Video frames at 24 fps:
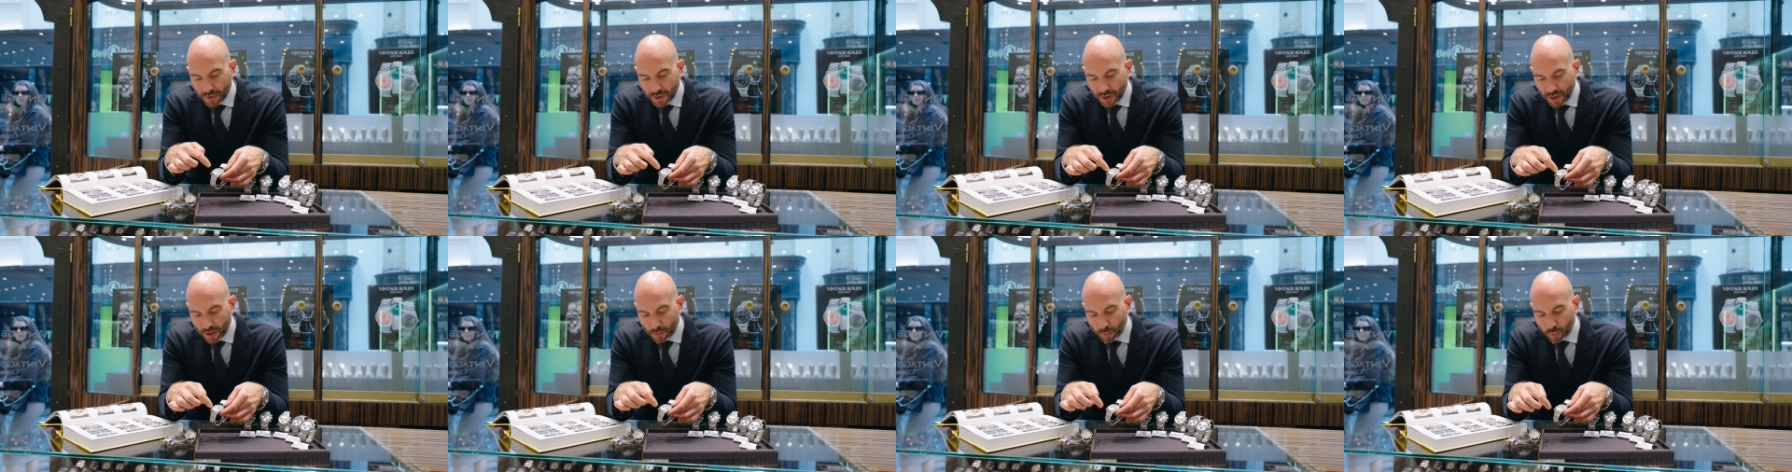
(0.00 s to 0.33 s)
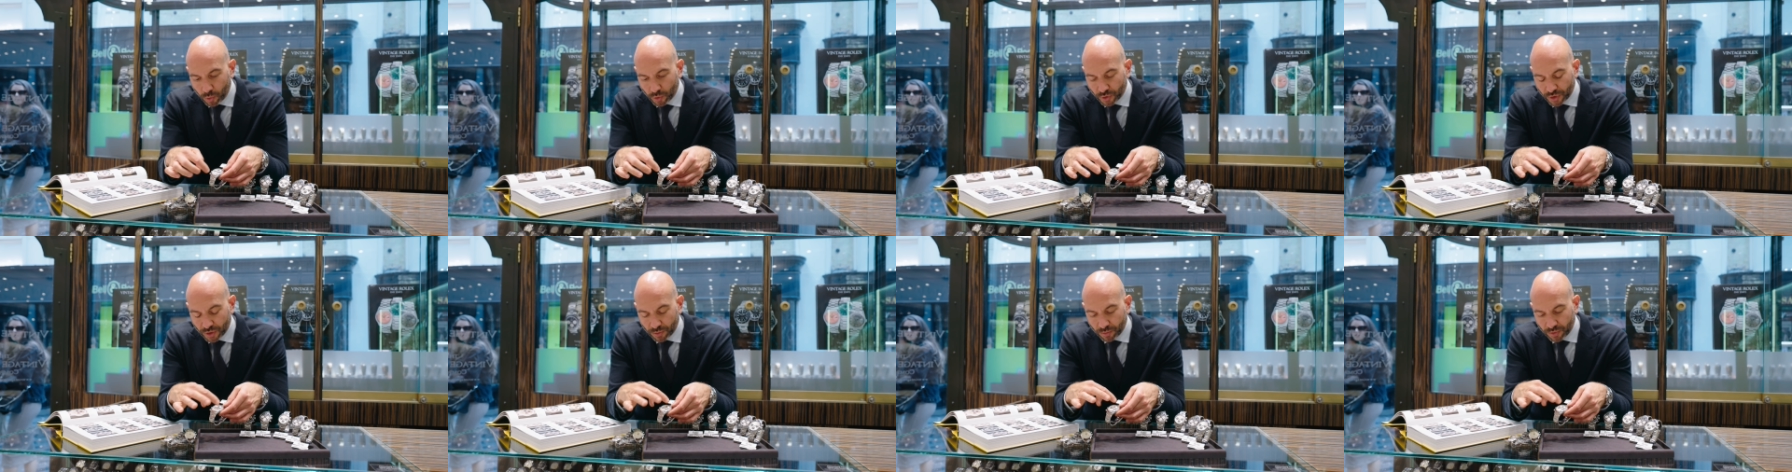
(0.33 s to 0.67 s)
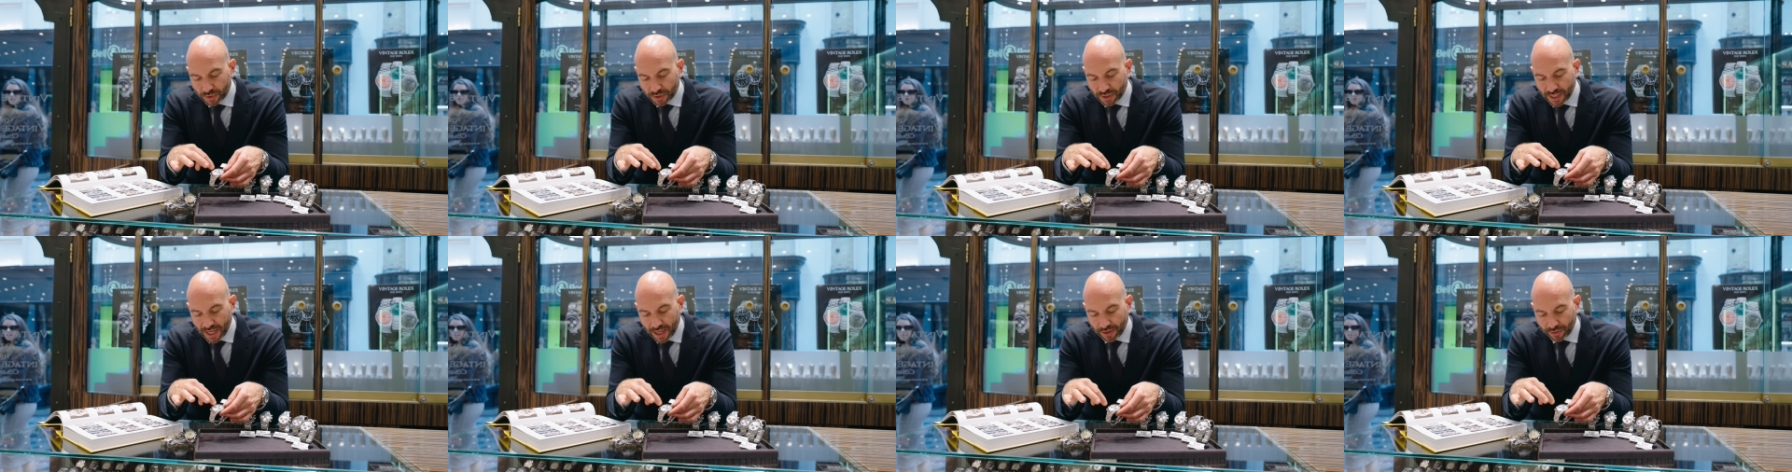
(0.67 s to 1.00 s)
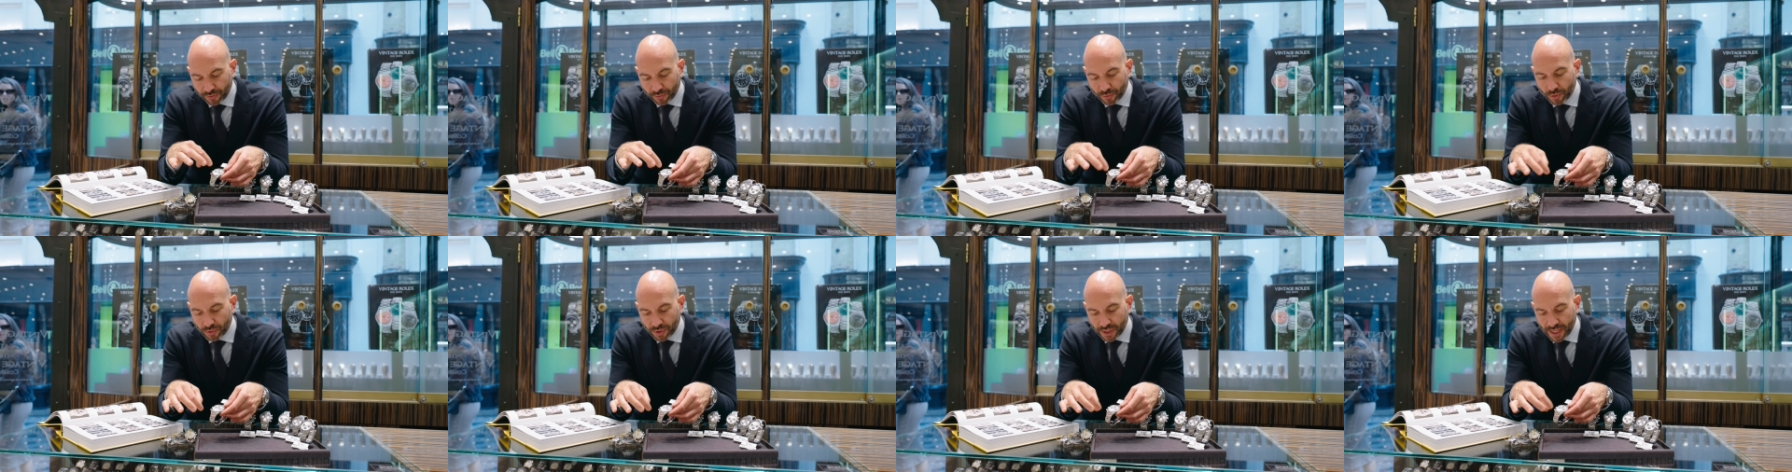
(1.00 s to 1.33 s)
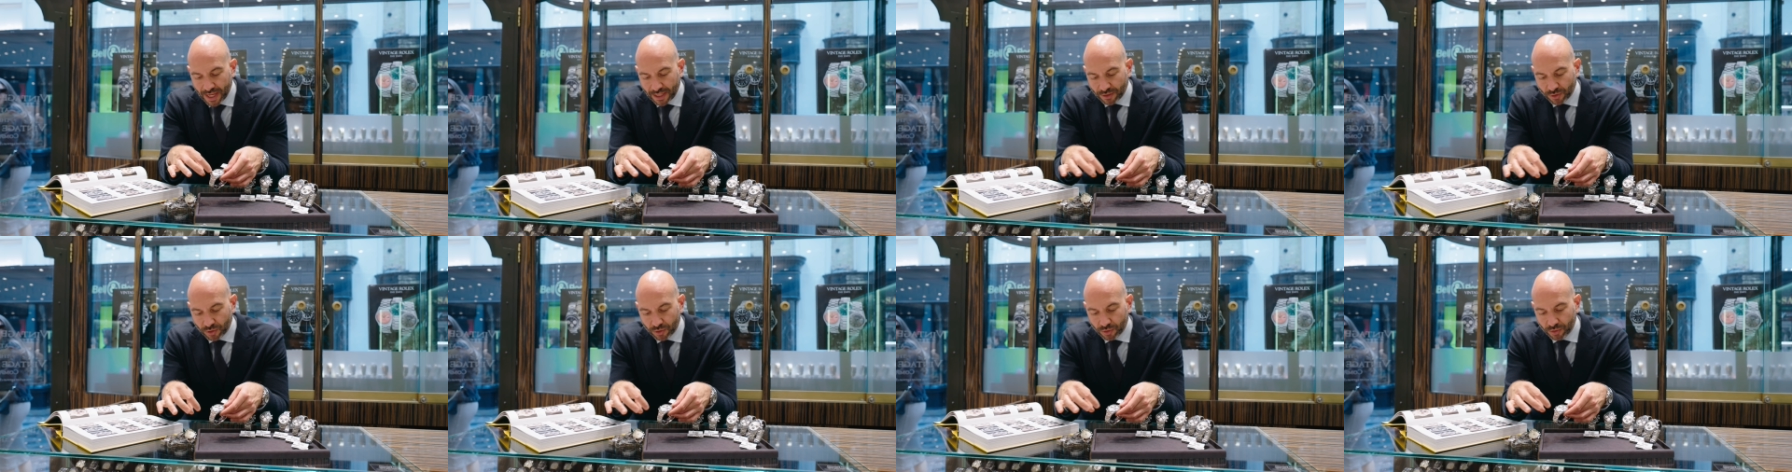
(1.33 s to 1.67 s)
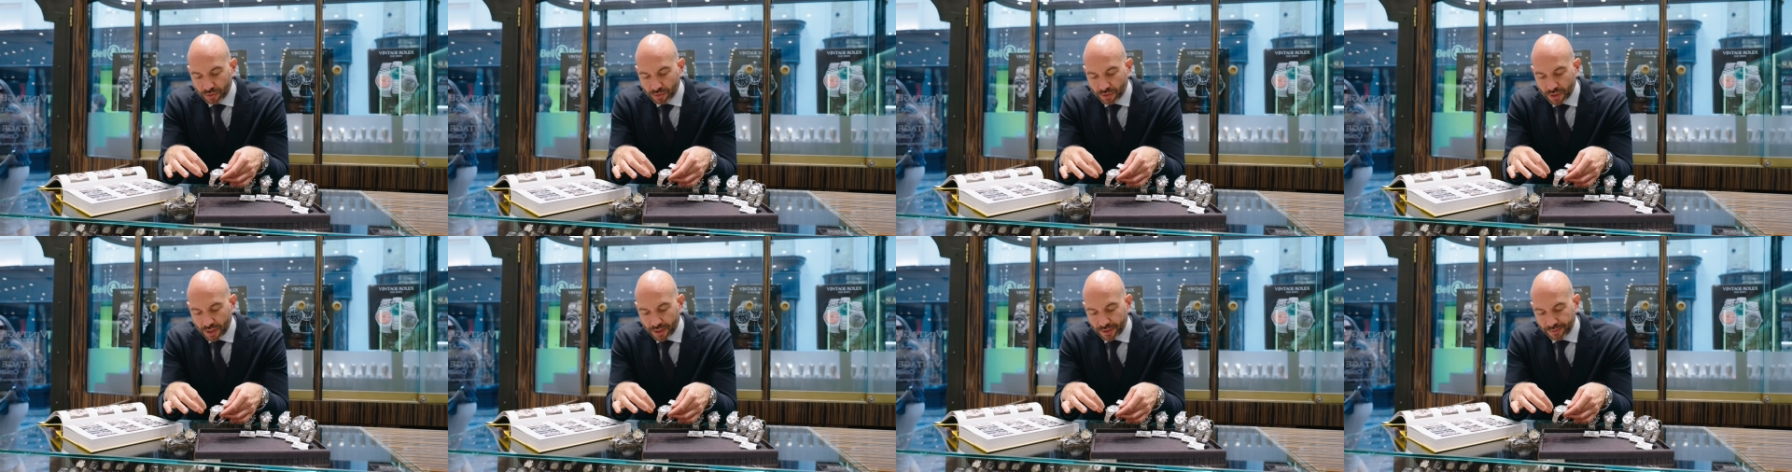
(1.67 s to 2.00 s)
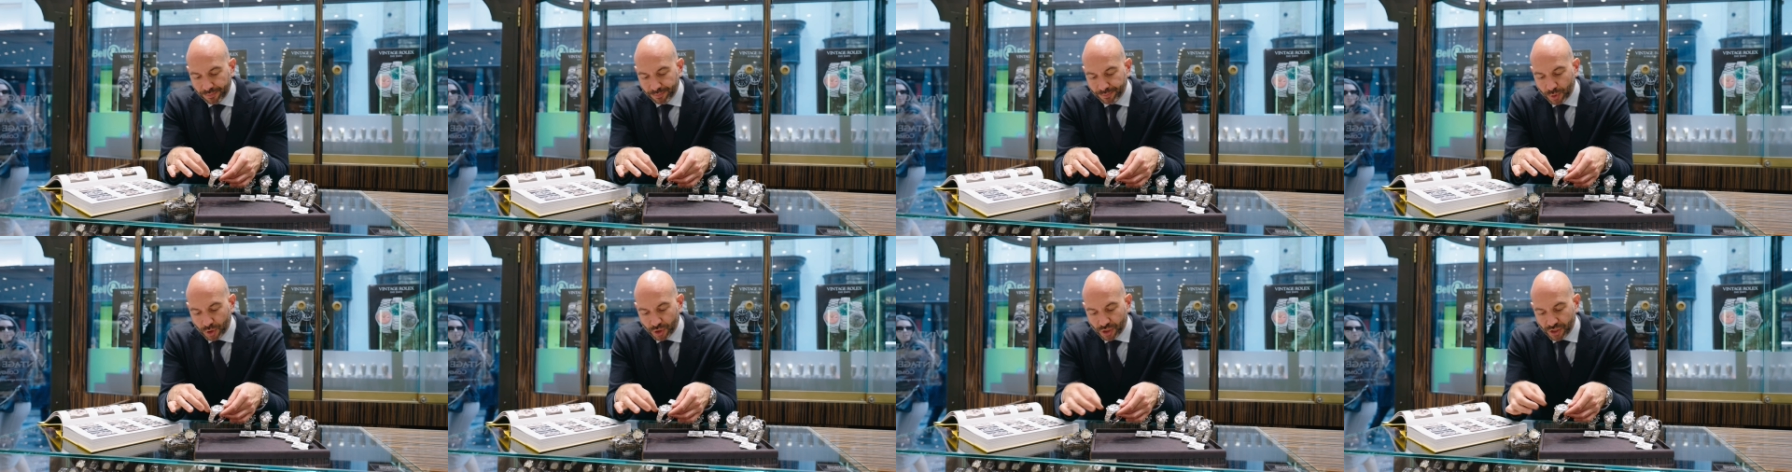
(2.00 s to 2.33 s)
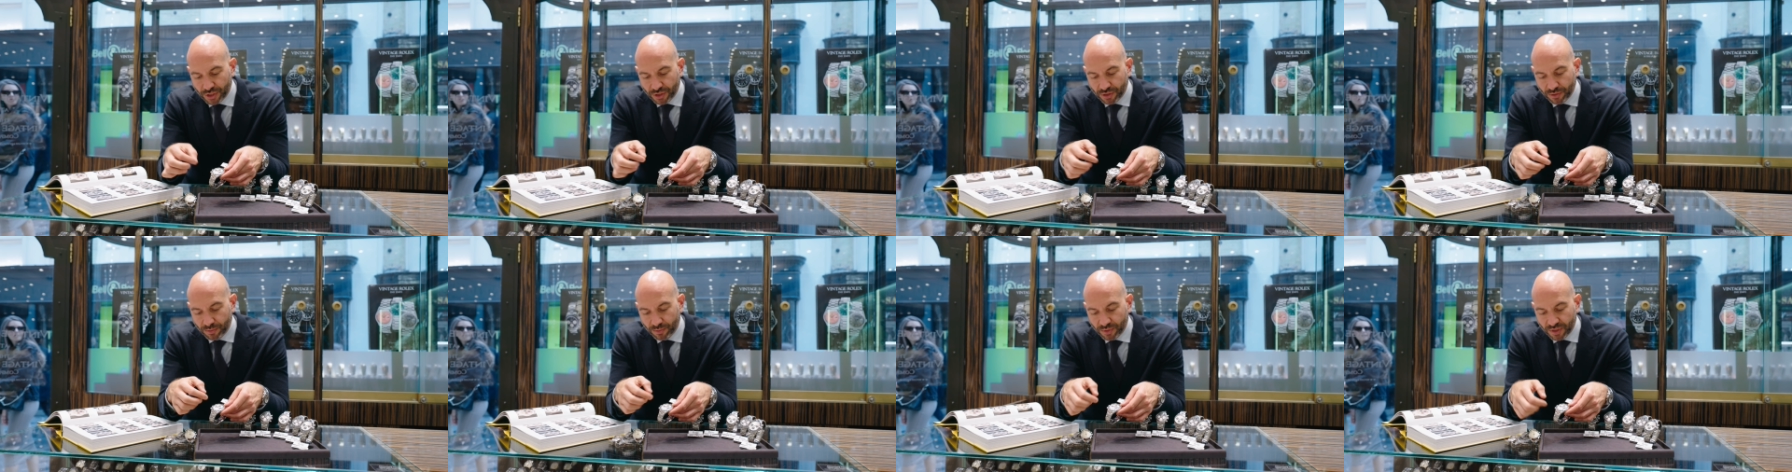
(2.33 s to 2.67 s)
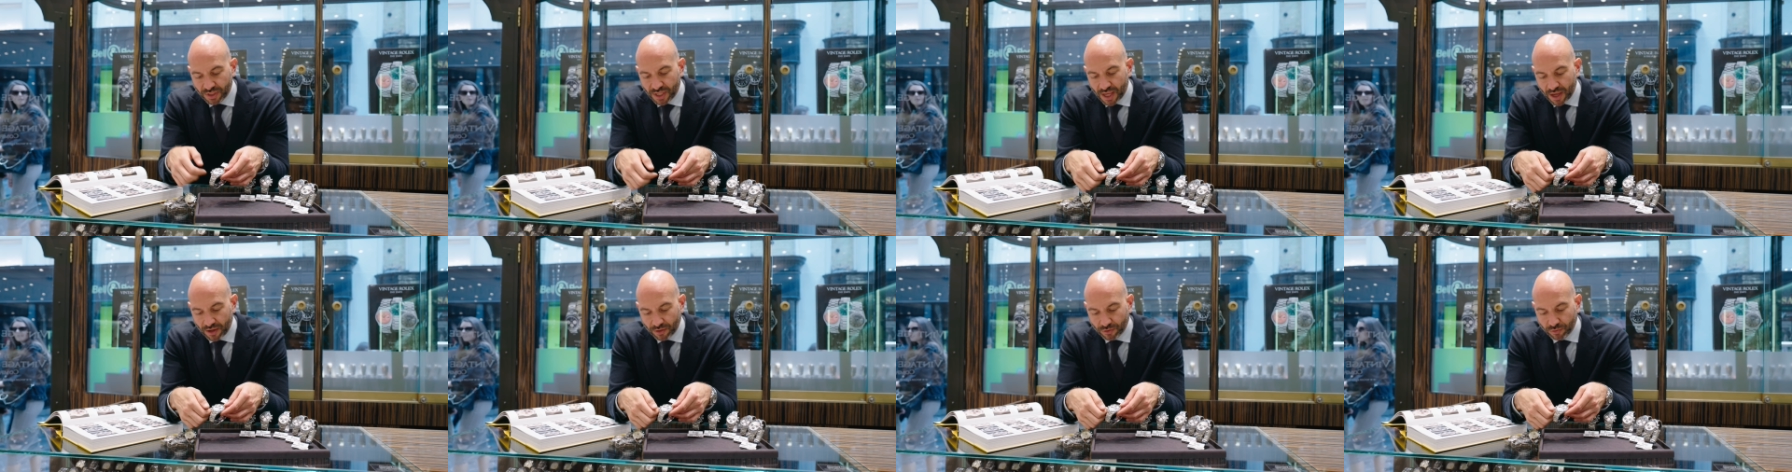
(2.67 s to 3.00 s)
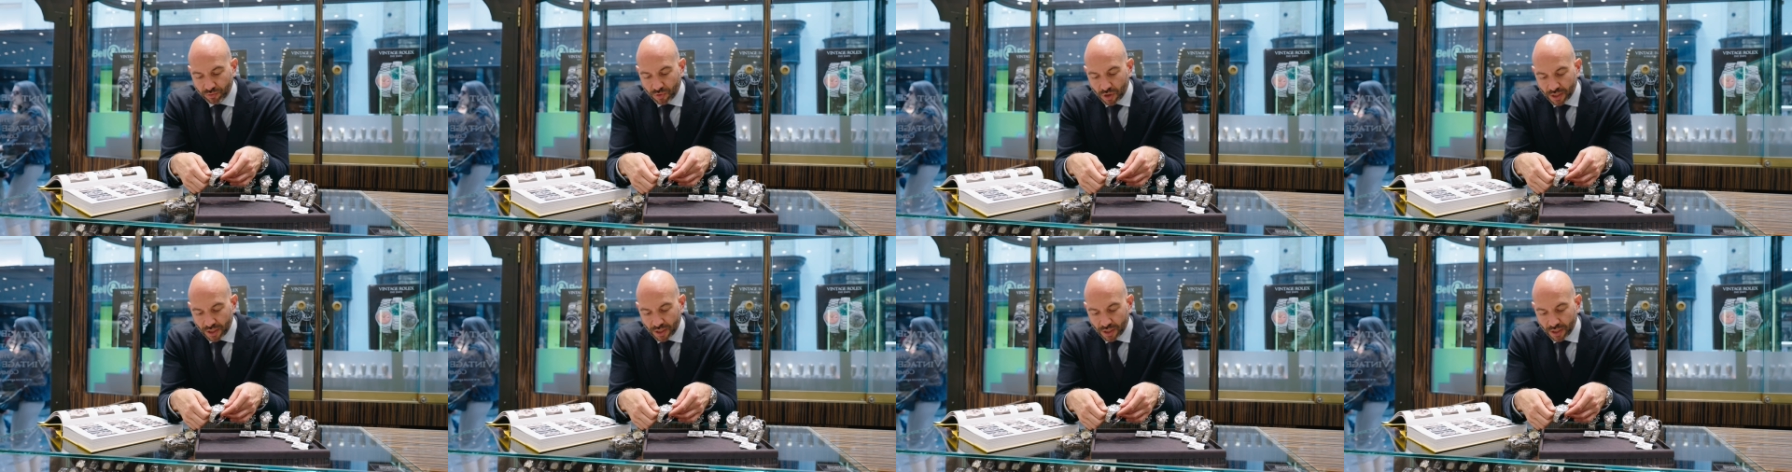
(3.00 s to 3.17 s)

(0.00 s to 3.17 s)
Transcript: uh, water would get through the actual um, pushers themselves,